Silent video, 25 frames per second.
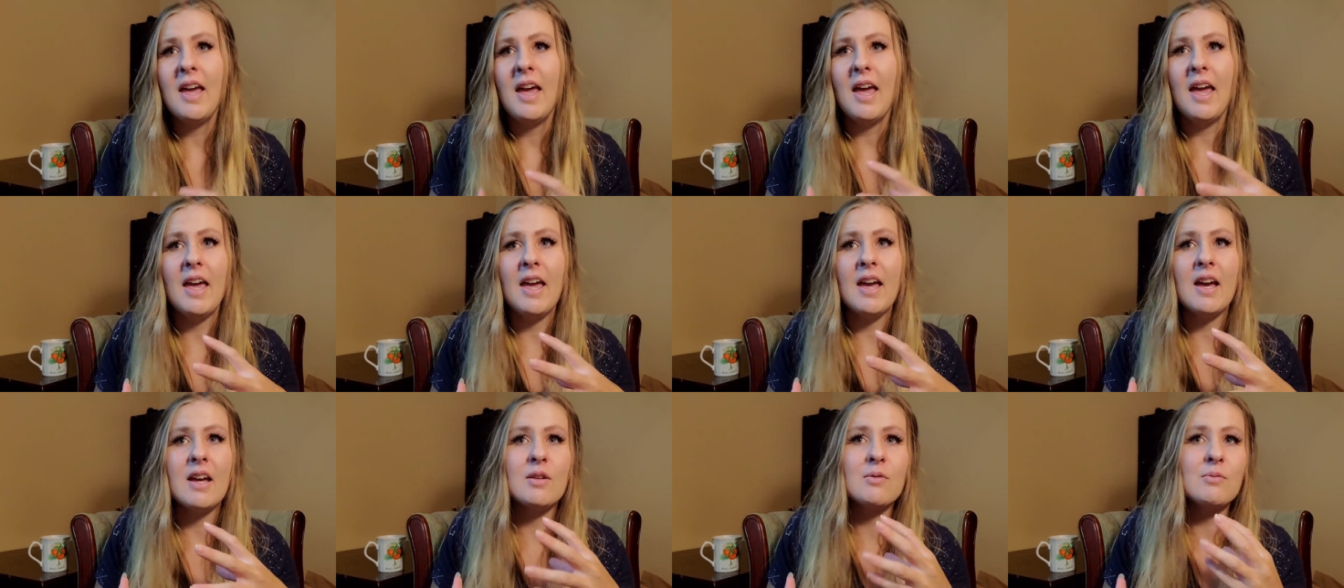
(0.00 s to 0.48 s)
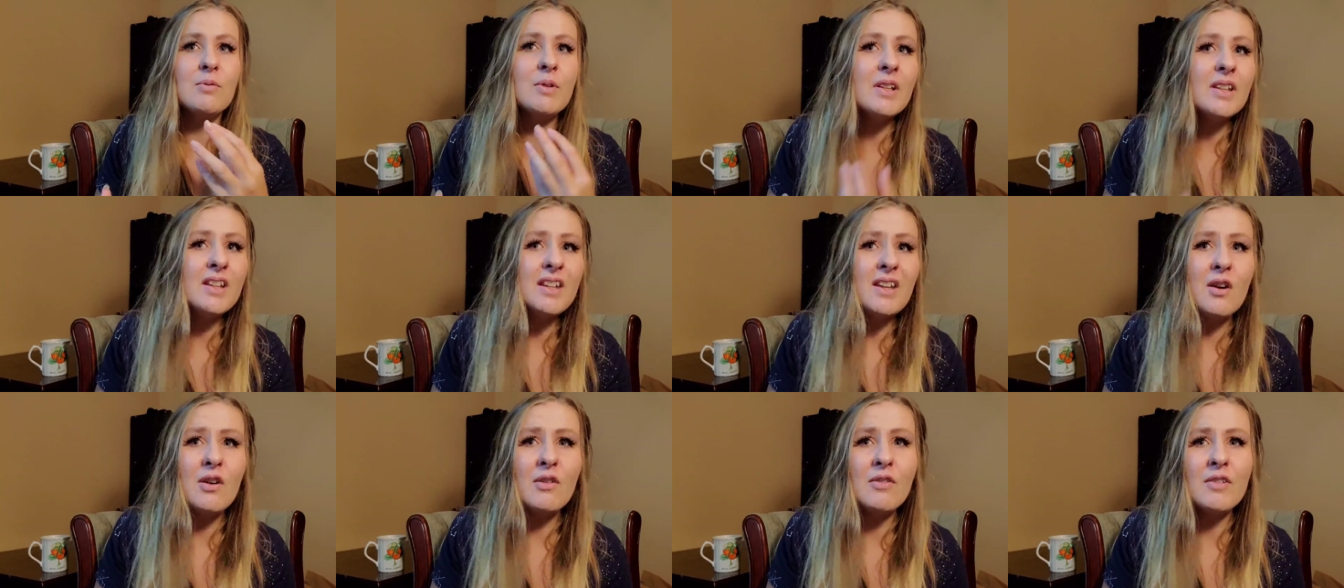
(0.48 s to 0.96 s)
And
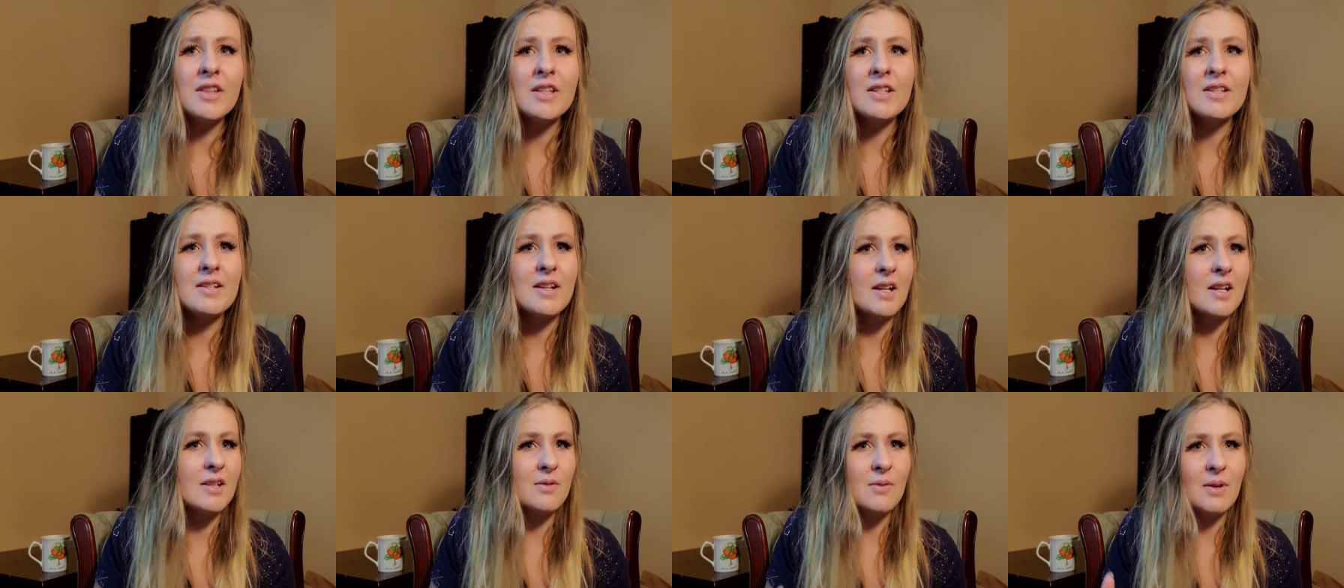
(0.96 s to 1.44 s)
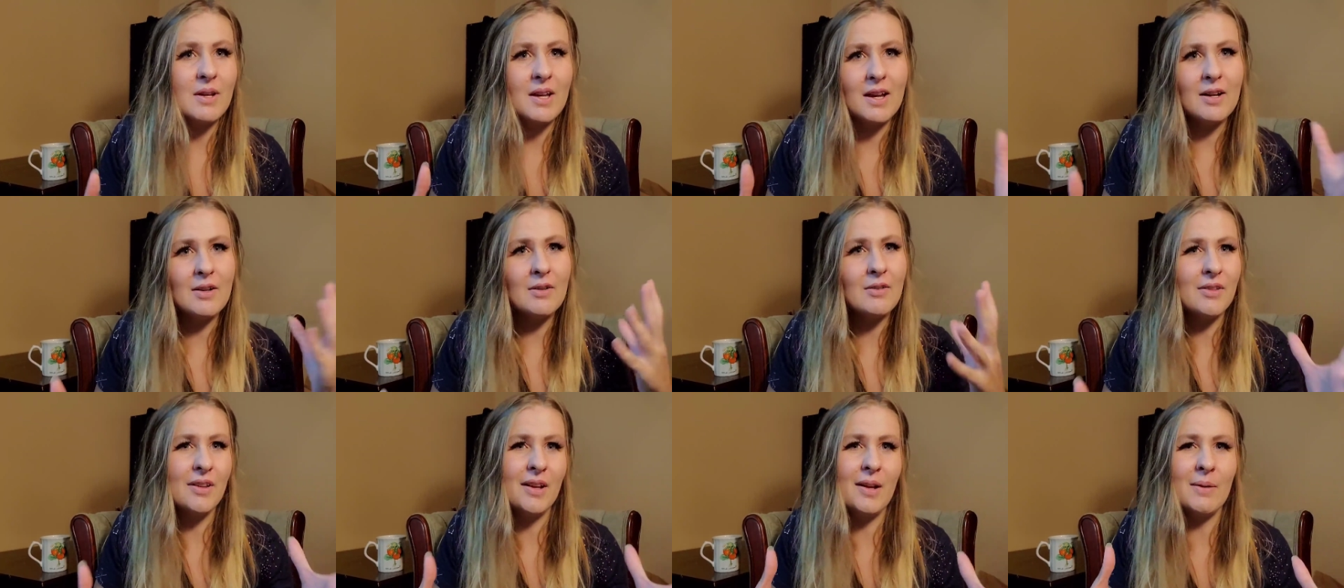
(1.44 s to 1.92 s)
really over this next week, I
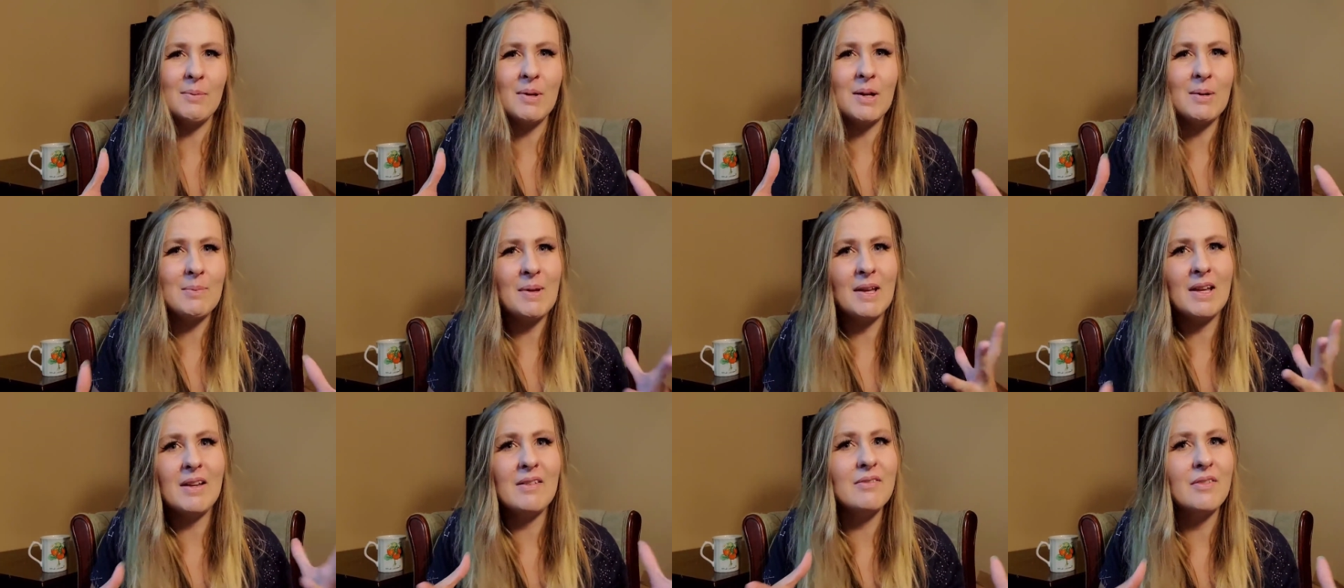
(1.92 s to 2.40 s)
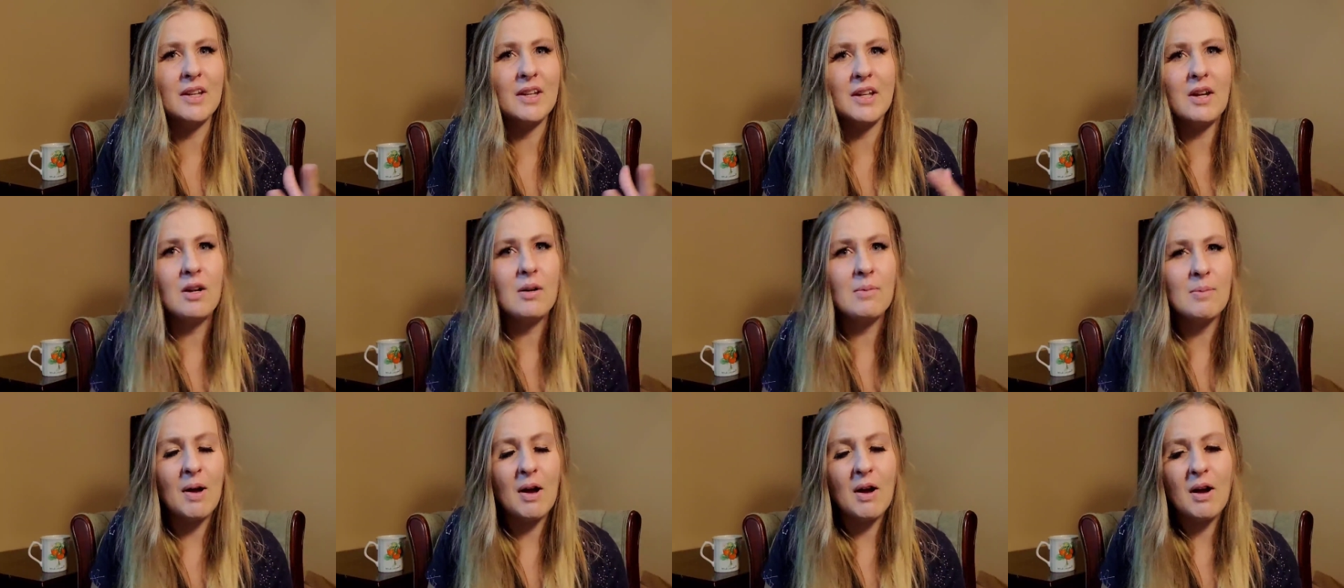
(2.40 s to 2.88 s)
don't think I'm going to make a
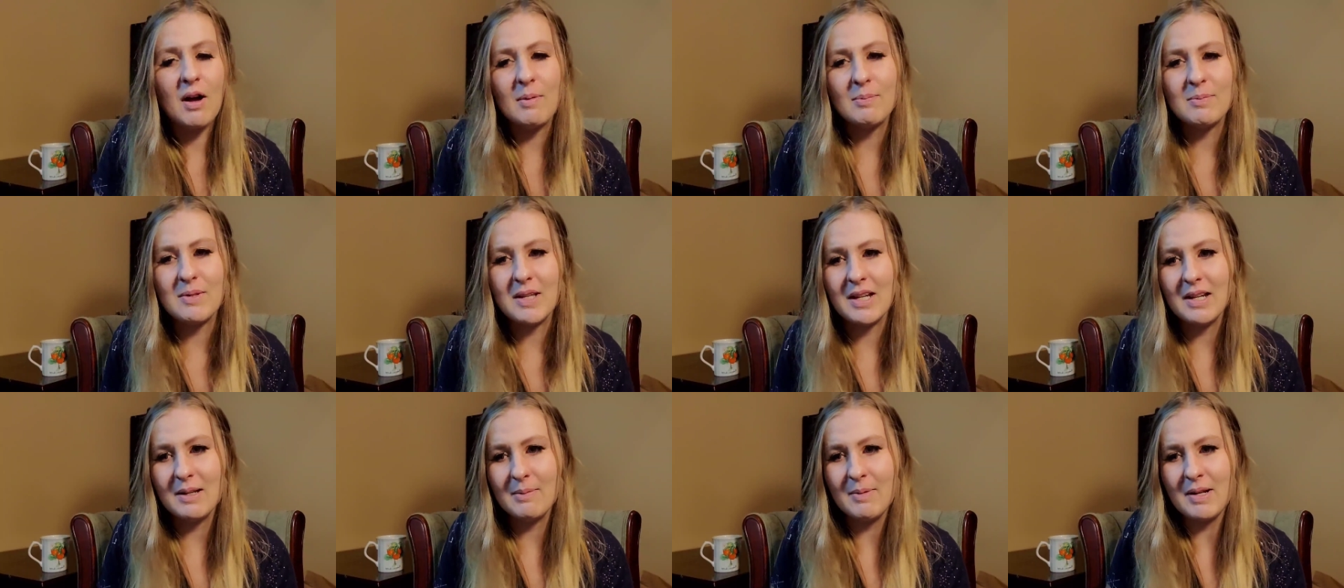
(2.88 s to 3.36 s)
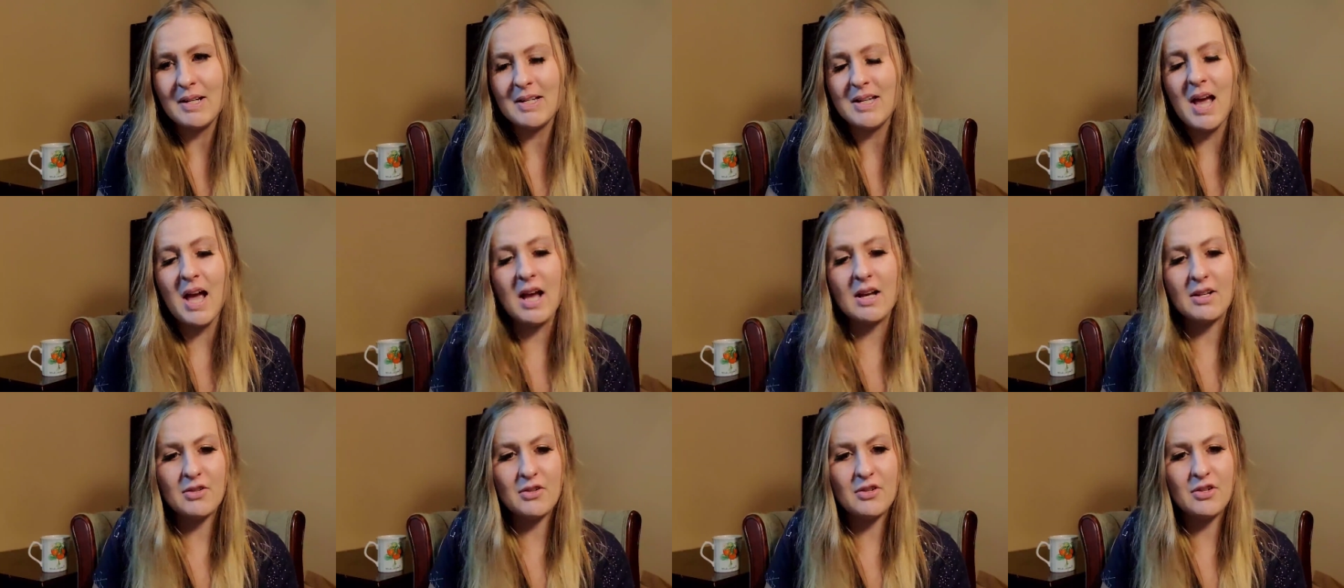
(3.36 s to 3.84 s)
video about updating my
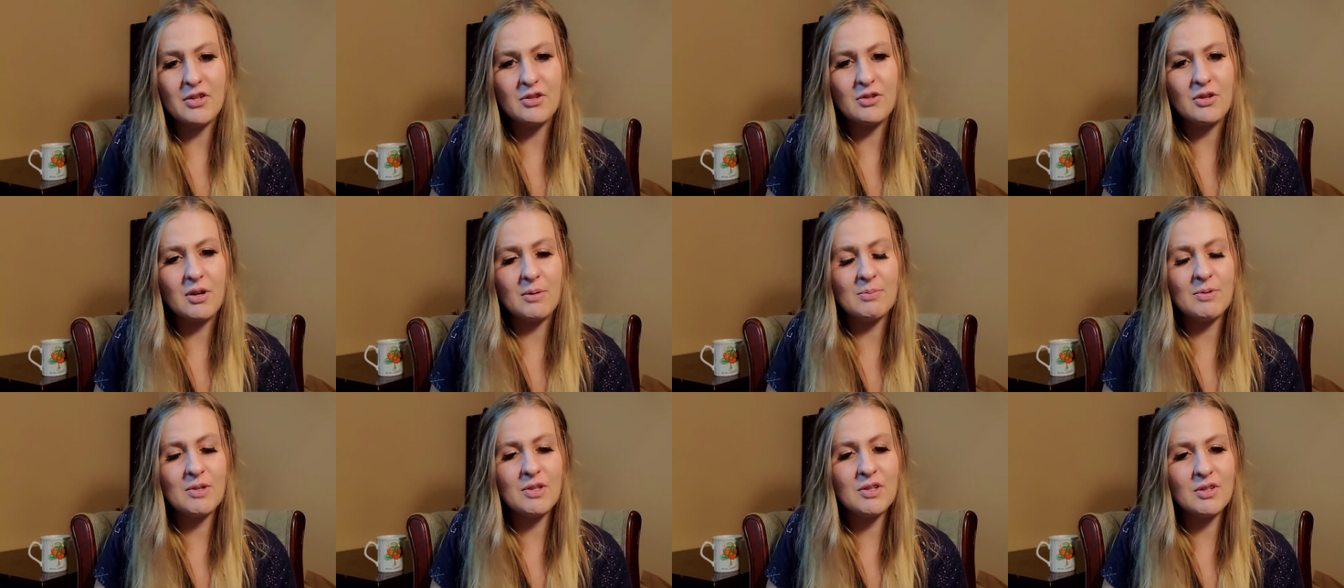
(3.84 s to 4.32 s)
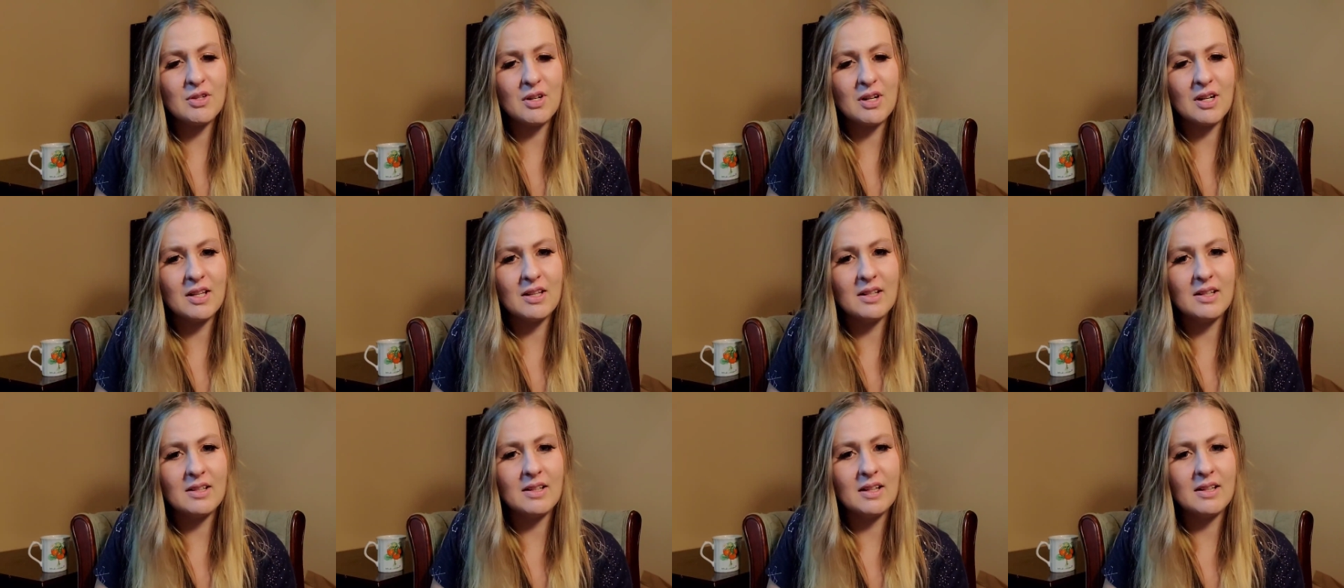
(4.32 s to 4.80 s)
tags or descriptions or
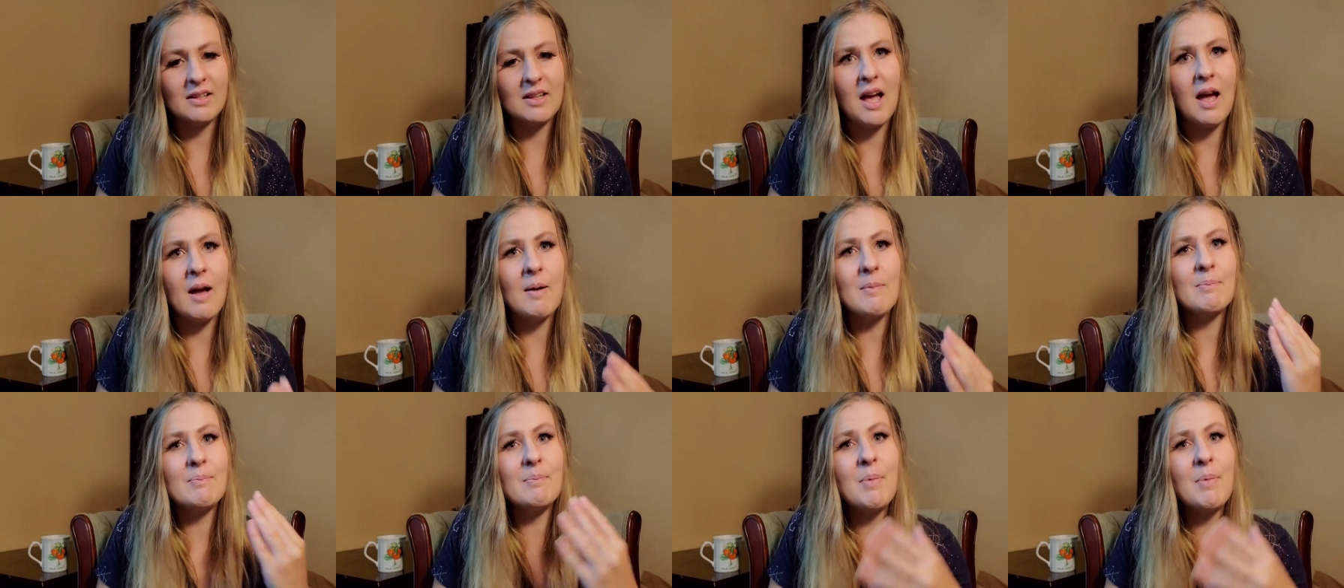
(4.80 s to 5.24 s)
anything like that.